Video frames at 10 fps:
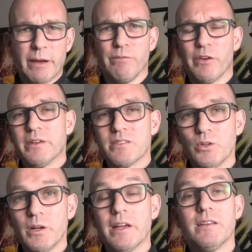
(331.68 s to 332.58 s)
up very
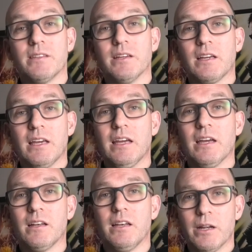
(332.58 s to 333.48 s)
soon is the
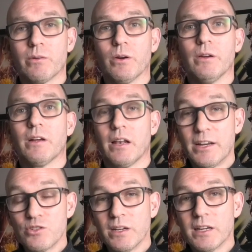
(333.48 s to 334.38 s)
Kia Niro
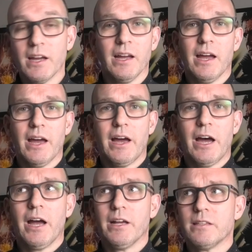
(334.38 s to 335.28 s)
Electric,
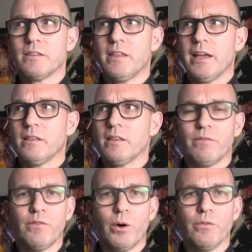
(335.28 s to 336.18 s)
and then the
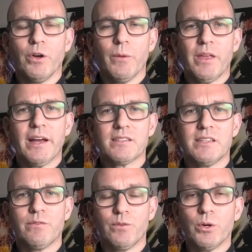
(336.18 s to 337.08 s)
Volvo
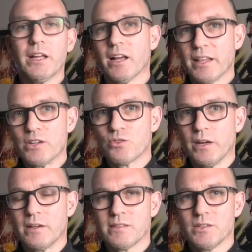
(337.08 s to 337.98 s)
XC40
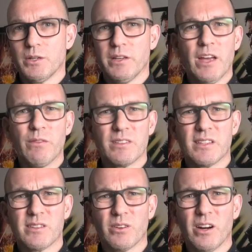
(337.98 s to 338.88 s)
Electric. So if you haven't
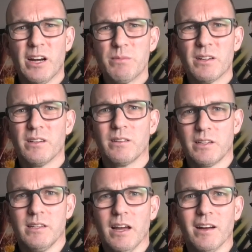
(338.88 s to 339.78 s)
subscribed,
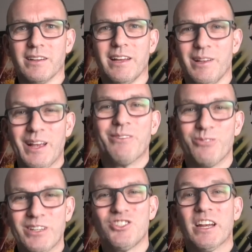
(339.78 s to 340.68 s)
can you?
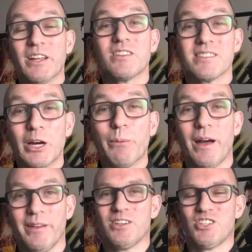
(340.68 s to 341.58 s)
It generally does help
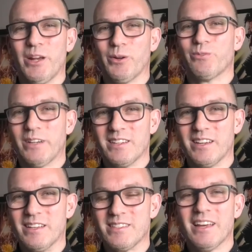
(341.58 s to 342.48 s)
out the channel, it really
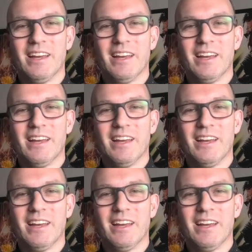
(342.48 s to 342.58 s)
does.